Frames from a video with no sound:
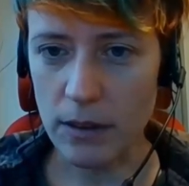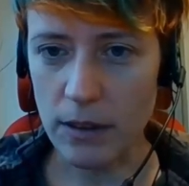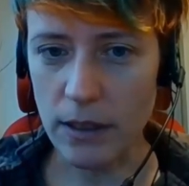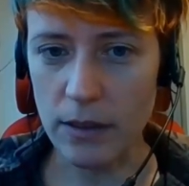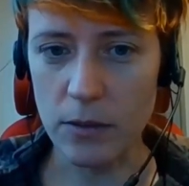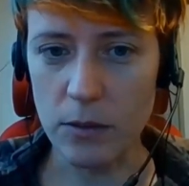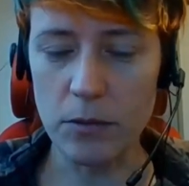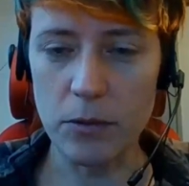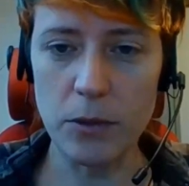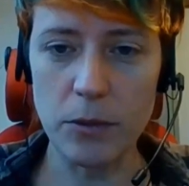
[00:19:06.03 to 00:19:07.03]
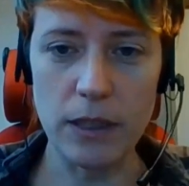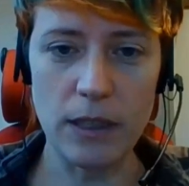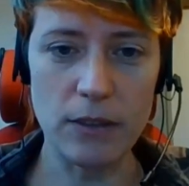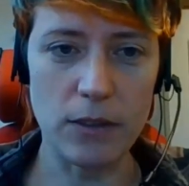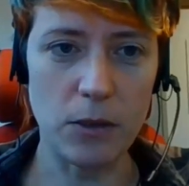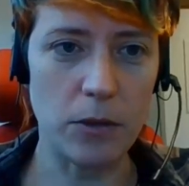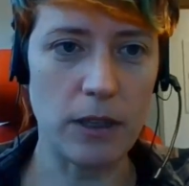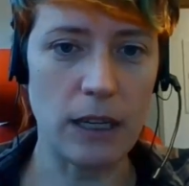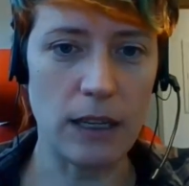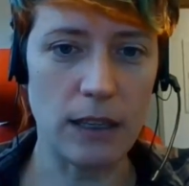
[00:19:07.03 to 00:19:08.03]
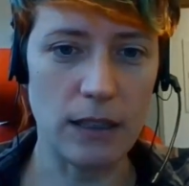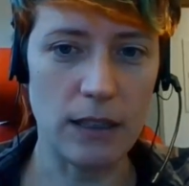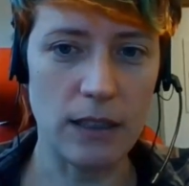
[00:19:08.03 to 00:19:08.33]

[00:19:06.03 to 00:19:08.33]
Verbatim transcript: yeah so if we're doing it historically